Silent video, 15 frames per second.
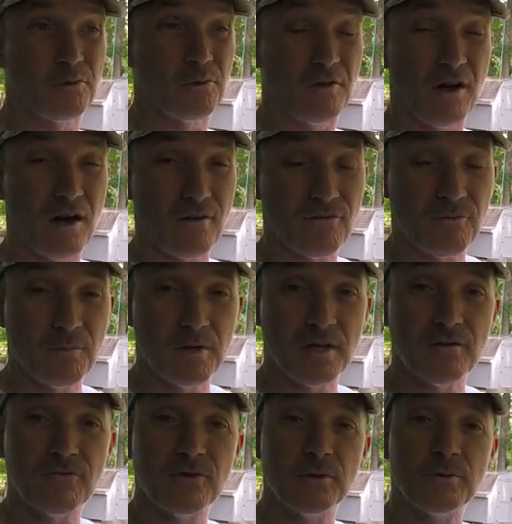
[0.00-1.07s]
cool off. But
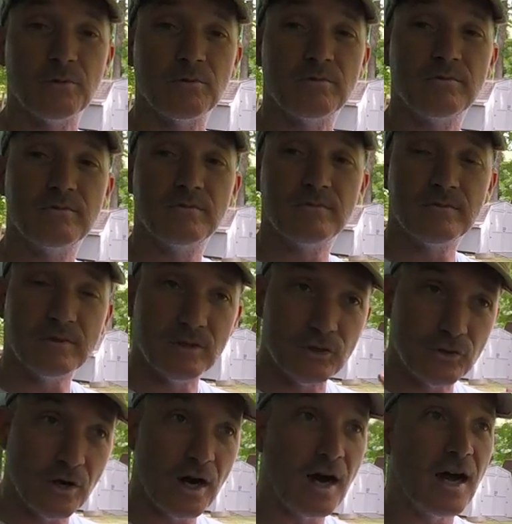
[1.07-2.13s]
if you
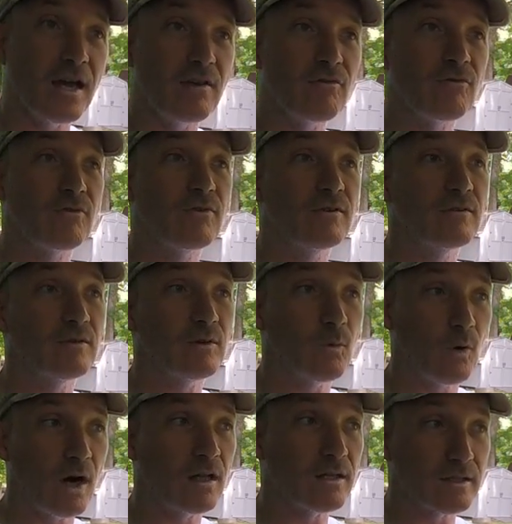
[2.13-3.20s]
drive
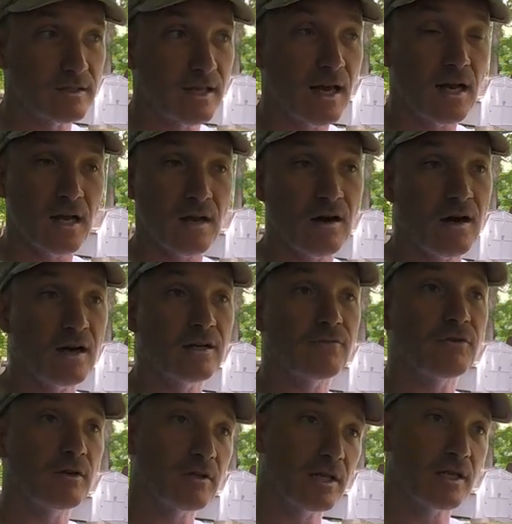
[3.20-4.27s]
while it's getting hot,
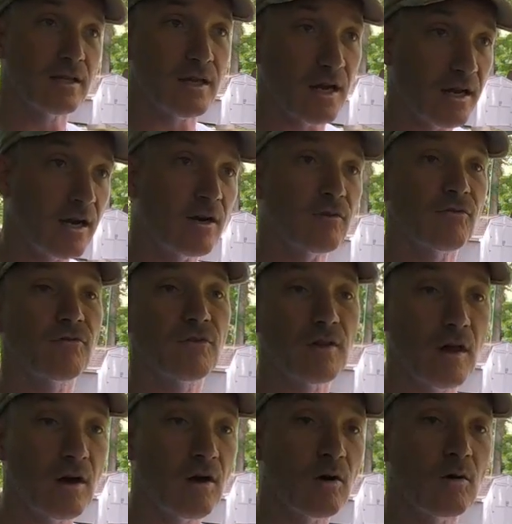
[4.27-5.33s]
if you're letting that air
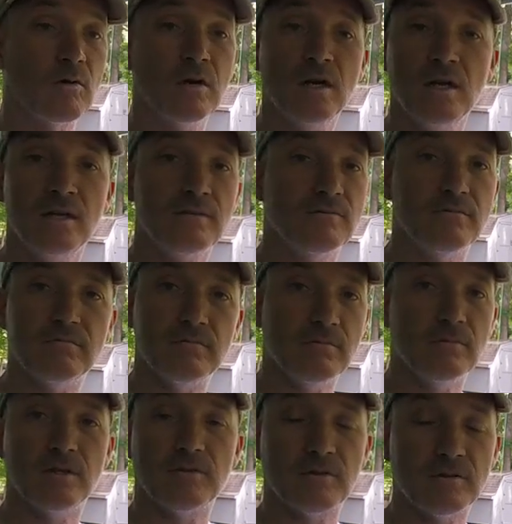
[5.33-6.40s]
flow,
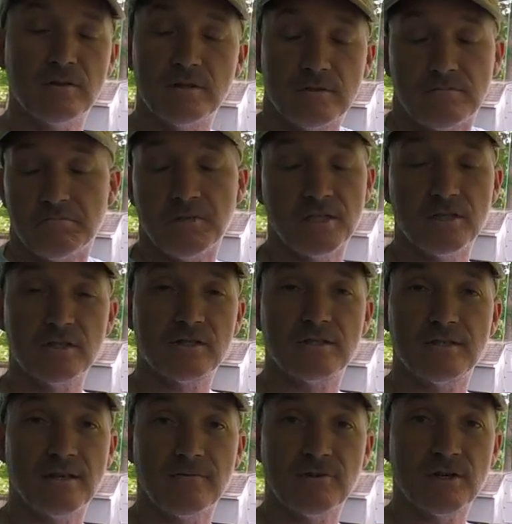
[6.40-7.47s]
it
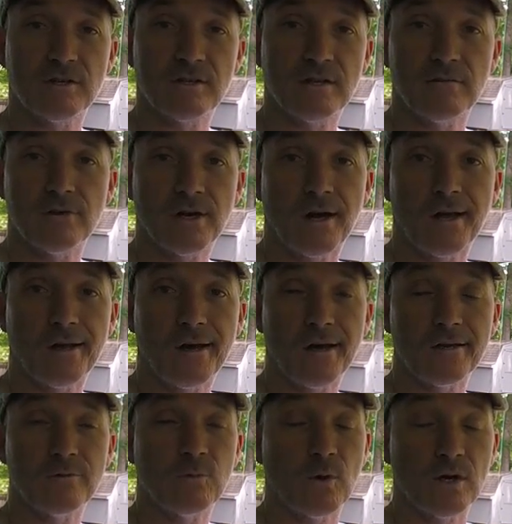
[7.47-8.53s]
just never got
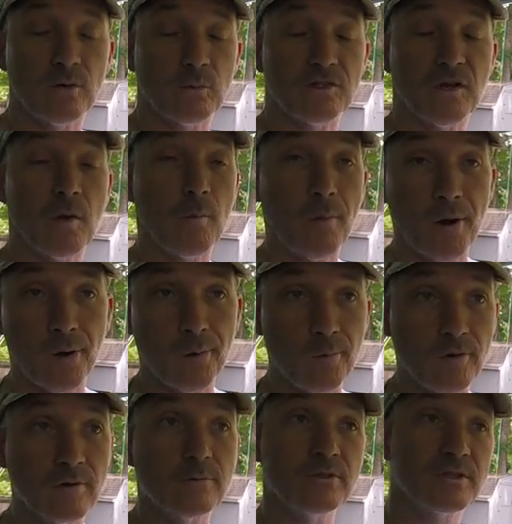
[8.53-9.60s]
hot to where it was
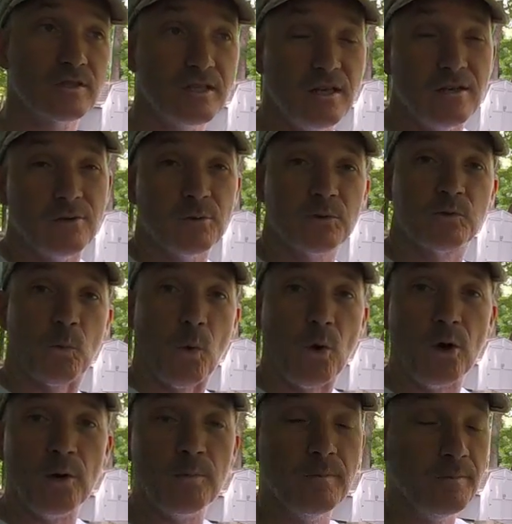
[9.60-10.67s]
unbearable. It was, it was
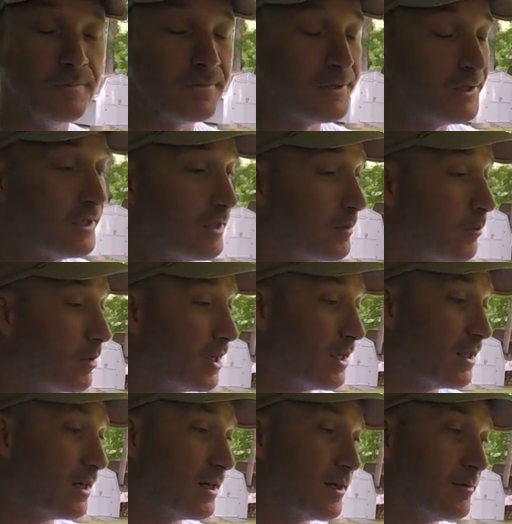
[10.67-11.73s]
warm,
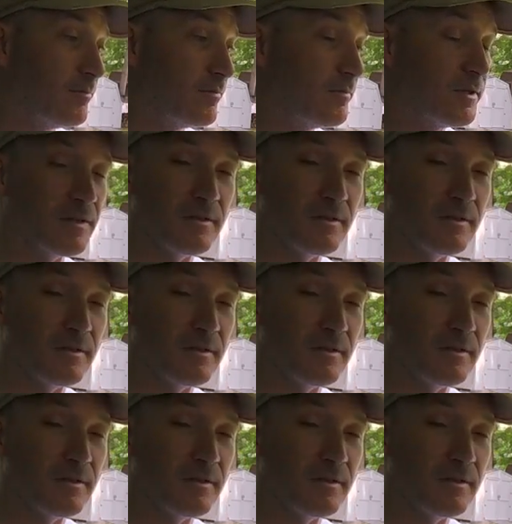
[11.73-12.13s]
but and